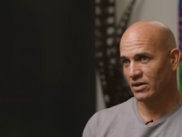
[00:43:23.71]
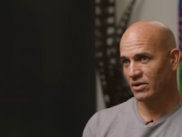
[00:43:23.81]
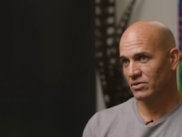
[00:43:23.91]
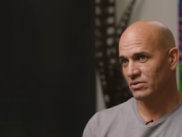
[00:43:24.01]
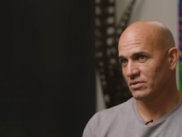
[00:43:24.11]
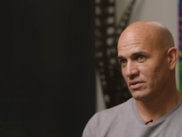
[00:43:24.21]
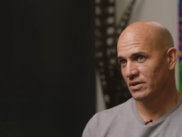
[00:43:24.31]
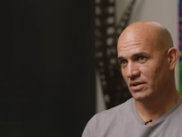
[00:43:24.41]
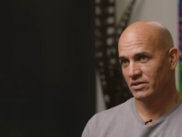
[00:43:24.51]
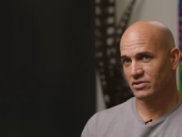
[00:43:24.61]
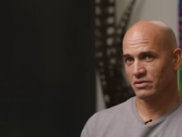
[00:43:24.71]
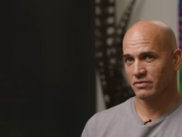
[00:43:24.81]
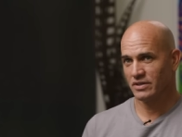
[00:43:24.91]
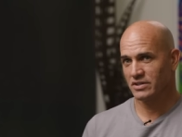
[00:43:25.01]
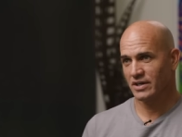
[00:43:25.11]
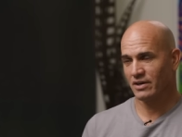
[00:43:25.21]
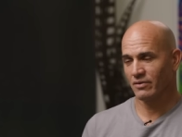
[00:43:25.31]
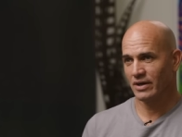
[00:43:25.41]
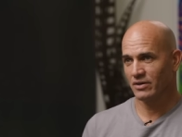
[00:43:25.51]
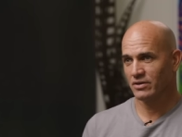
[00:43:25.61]
go surf in the
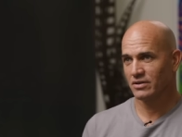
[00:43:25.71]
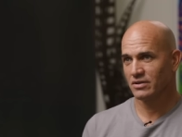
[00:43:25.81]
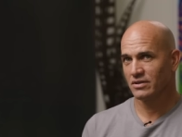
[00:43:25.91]
second round.